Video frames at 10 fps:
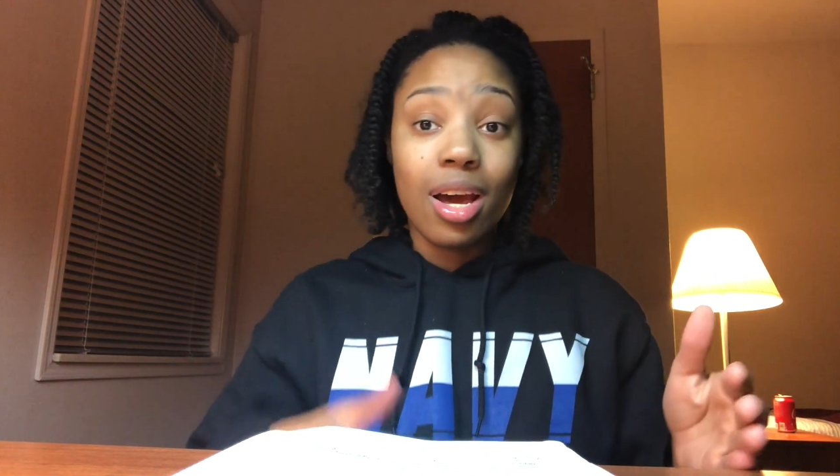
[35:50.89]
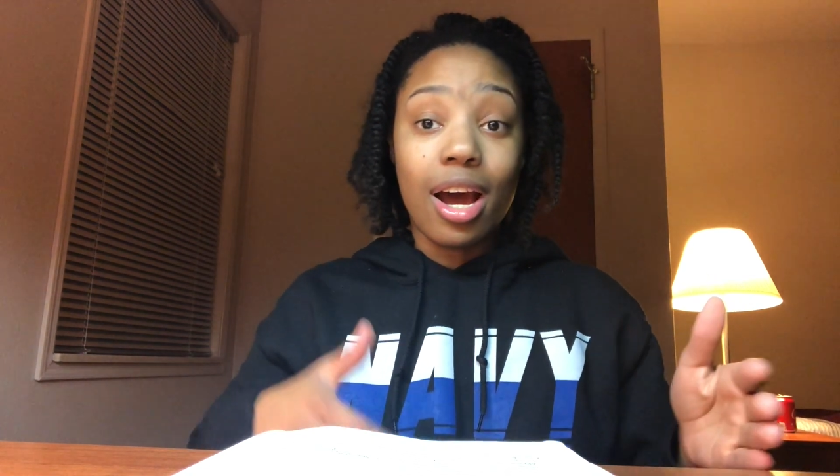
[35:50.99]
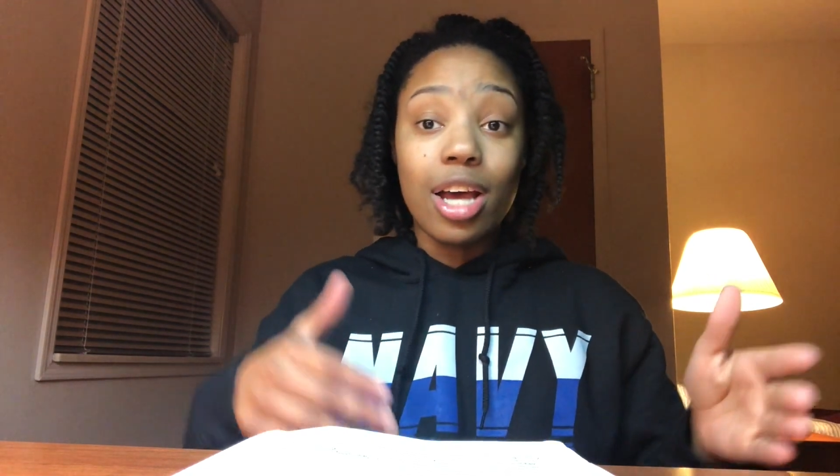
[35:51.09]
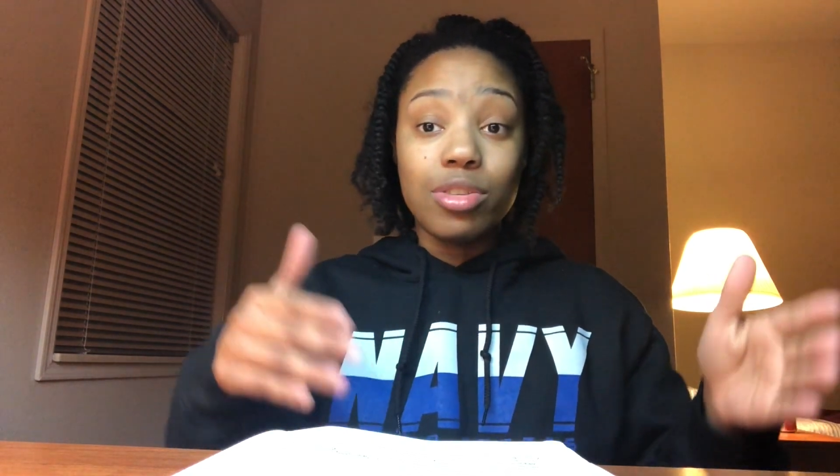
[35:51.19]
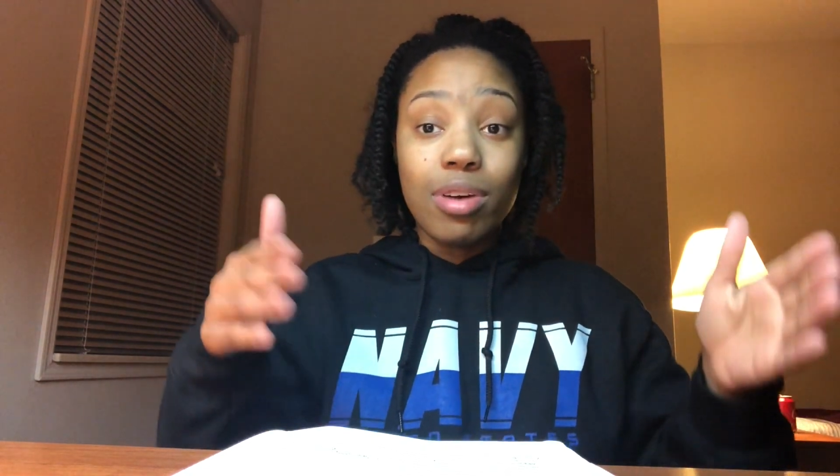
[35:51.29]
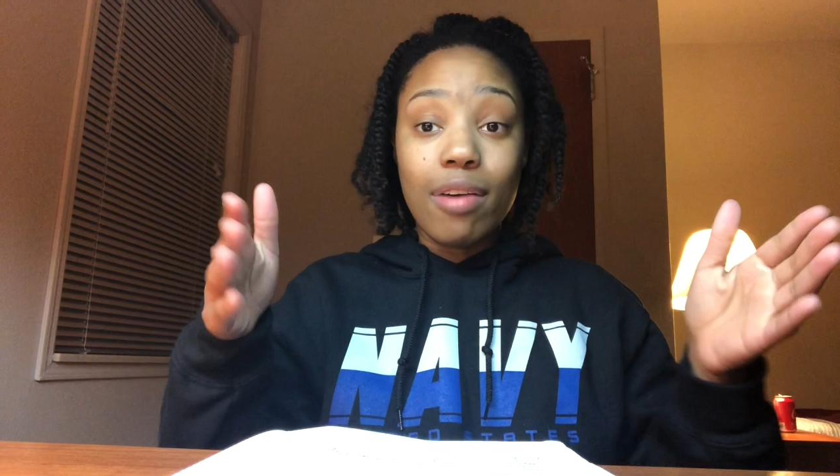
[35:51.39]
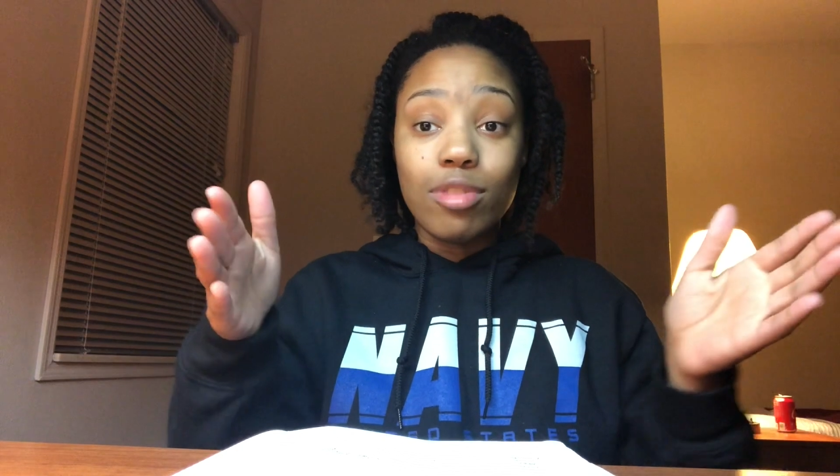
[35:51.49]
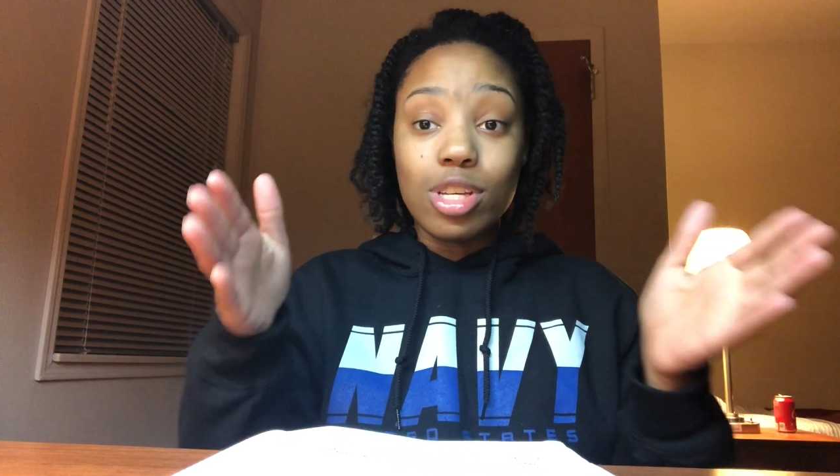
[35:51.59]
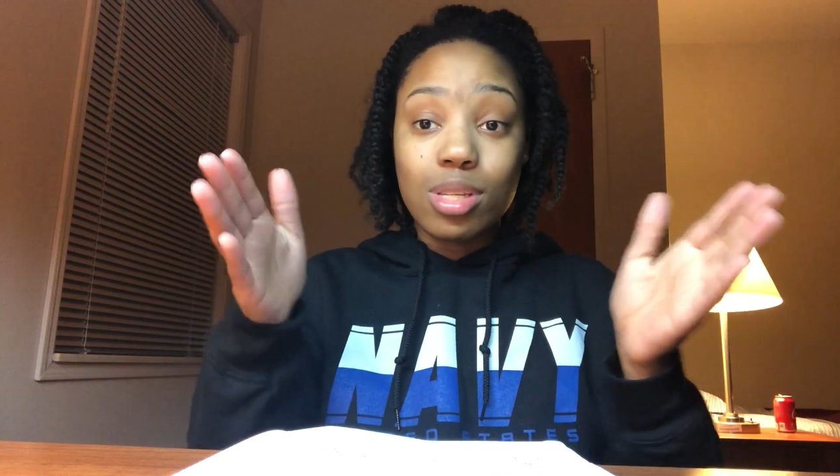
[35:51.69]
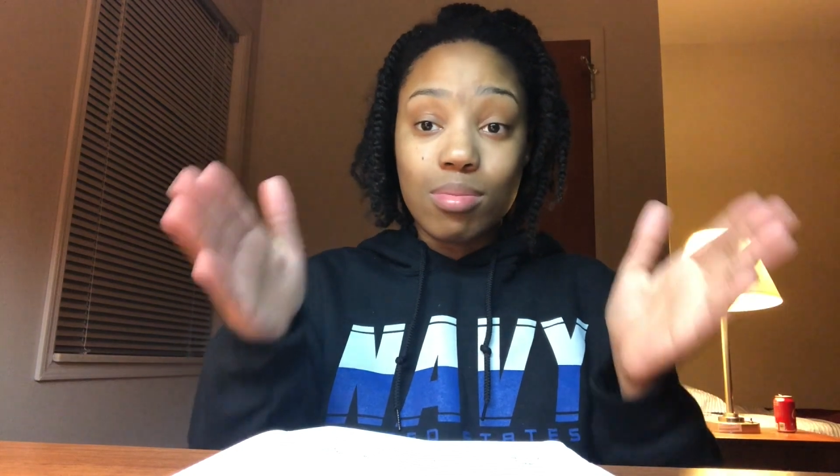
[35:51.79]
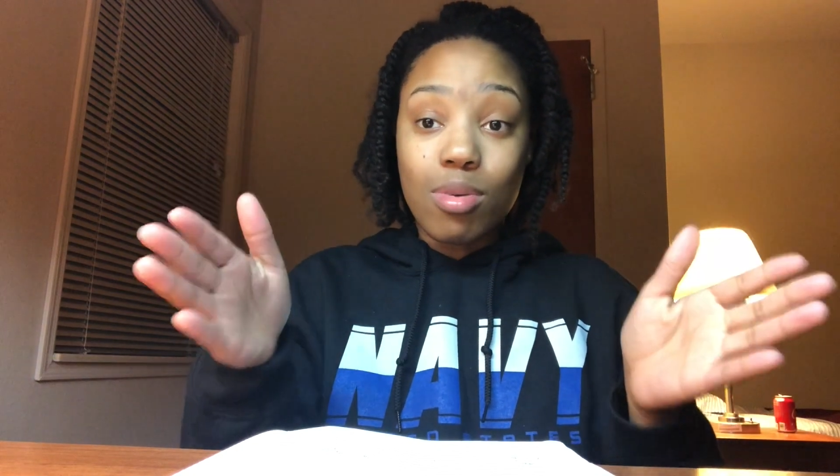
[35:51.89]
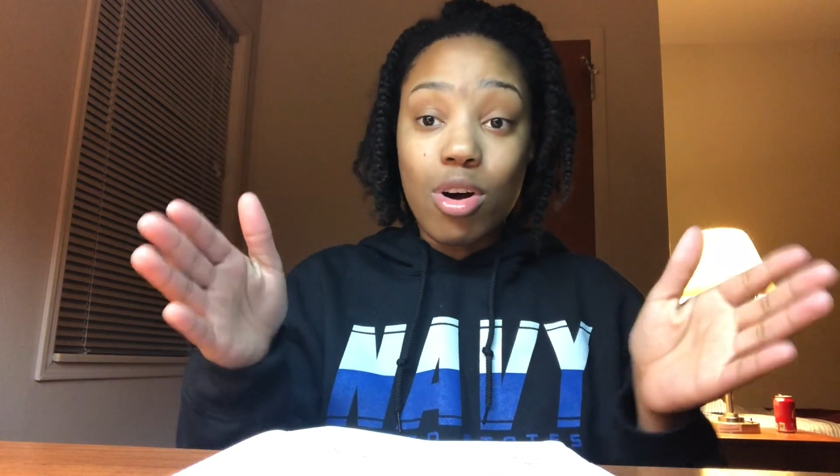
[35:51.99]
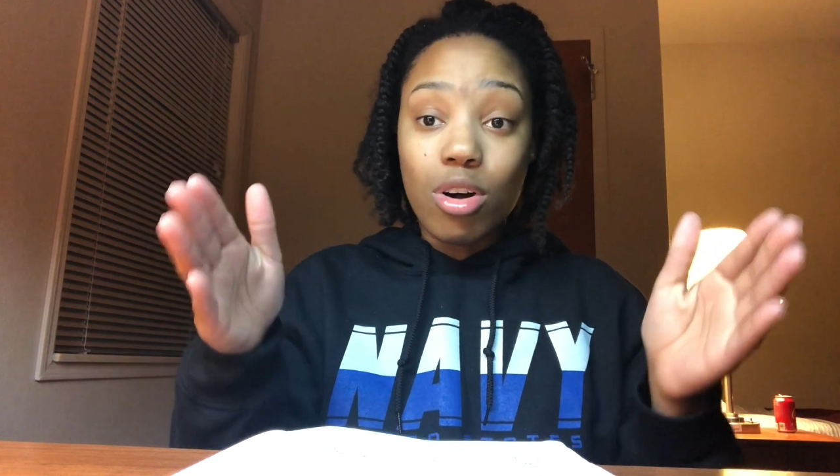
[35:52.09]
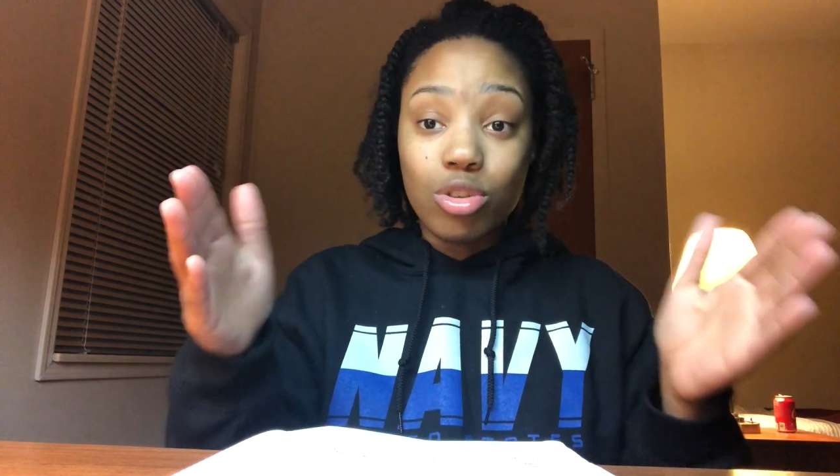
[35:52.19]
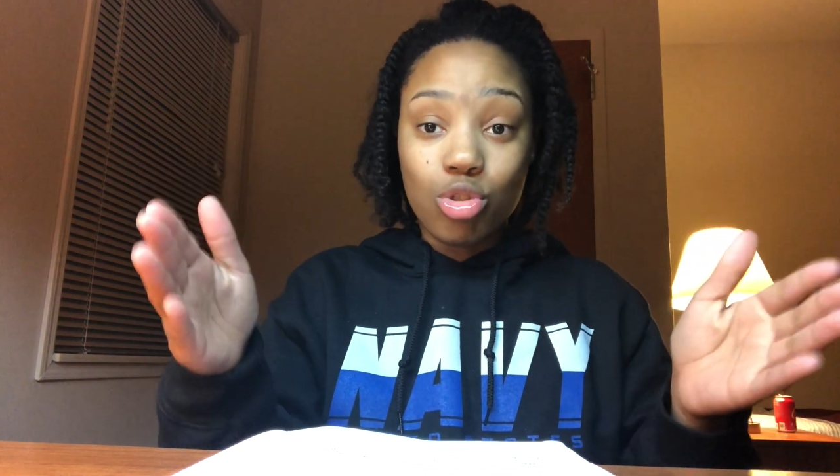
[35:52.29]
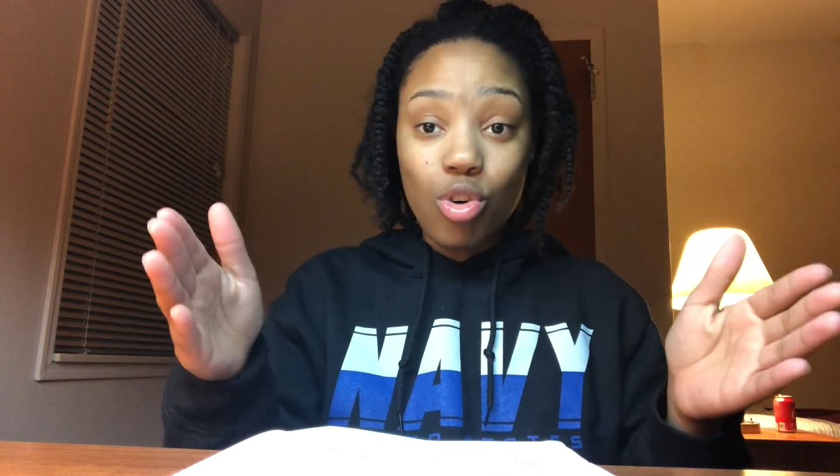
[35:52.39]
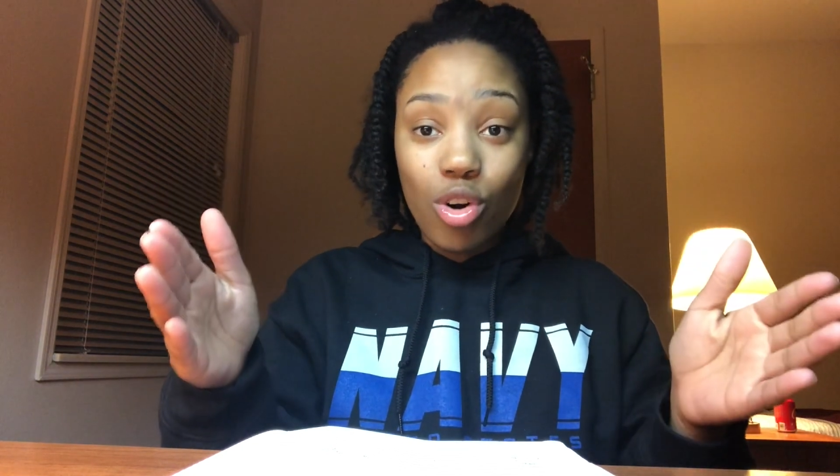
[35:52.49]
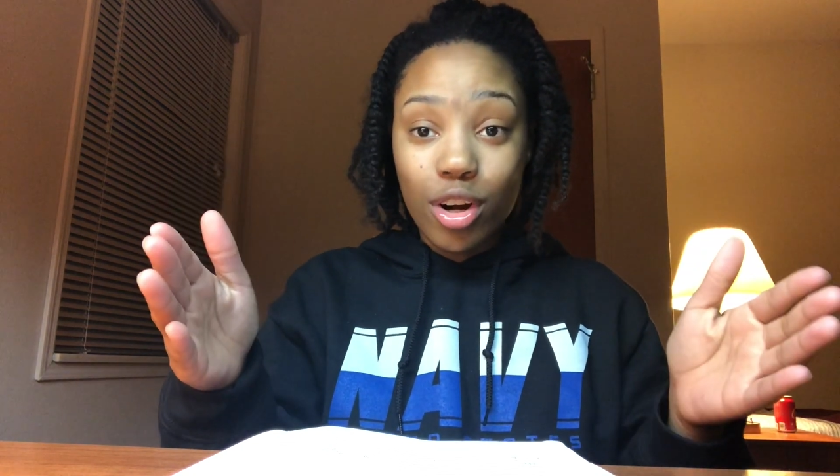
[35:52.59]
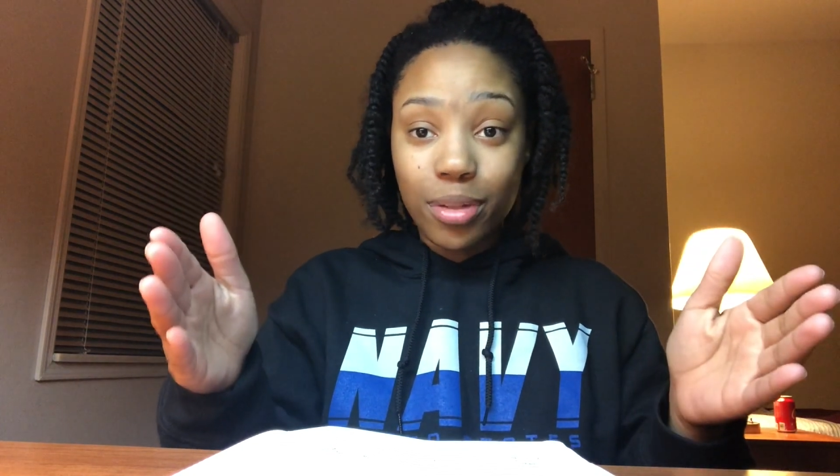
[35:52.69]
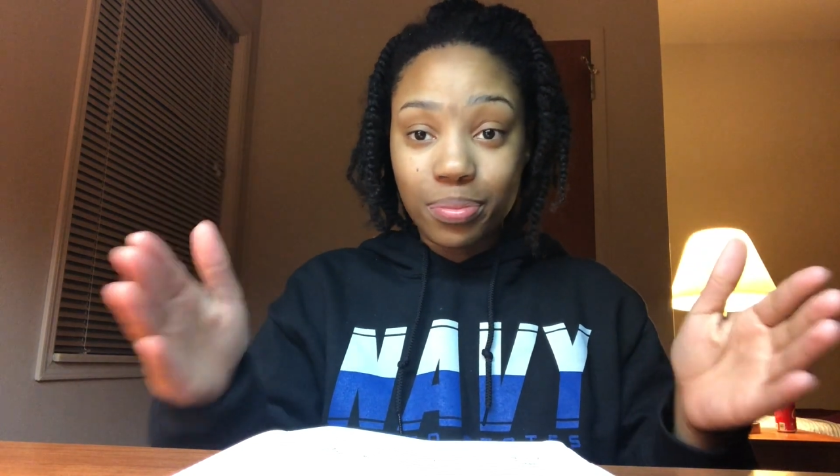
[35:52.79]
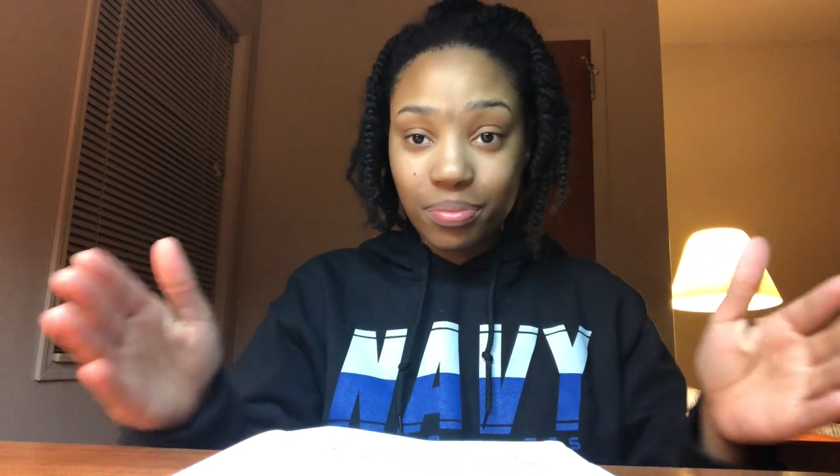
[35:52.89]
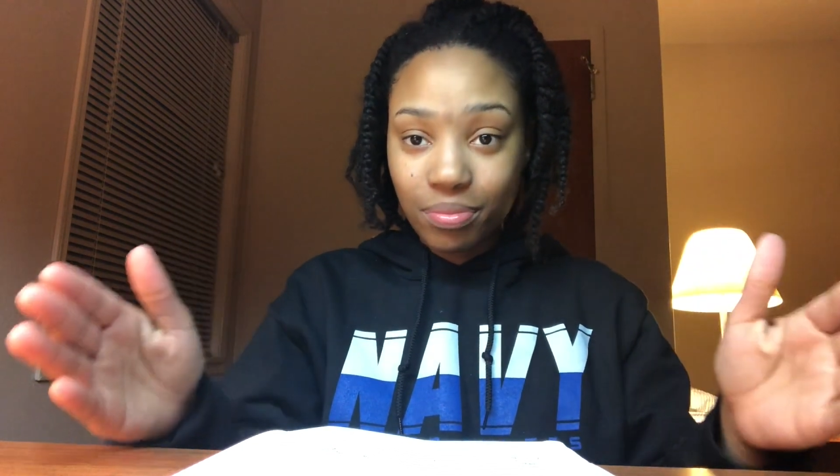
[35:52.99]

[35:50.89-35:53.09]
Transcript: guys, you have this small drawer